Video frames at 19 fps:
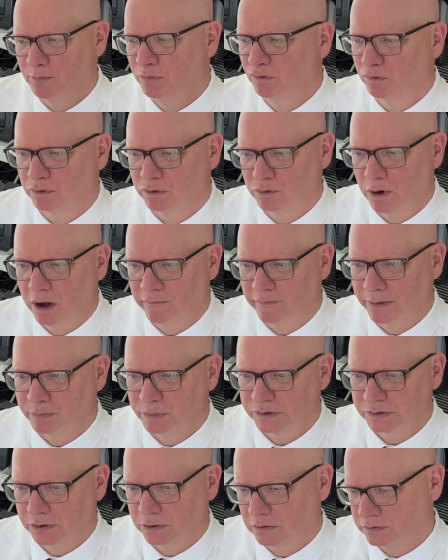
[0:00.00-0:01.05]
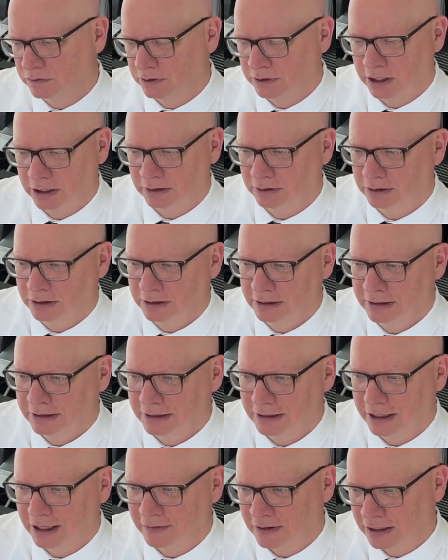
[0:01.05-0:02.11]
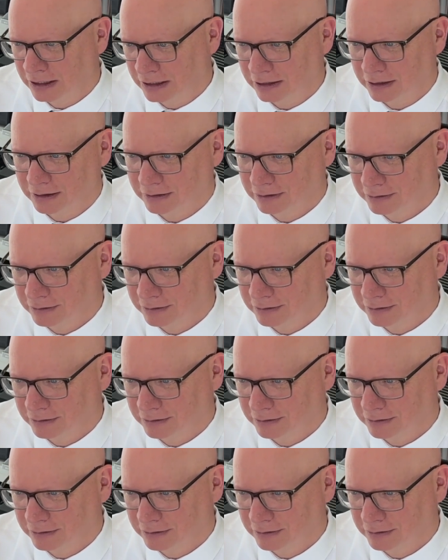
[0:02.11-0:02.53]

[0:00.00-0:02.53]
for 12 episodes, and then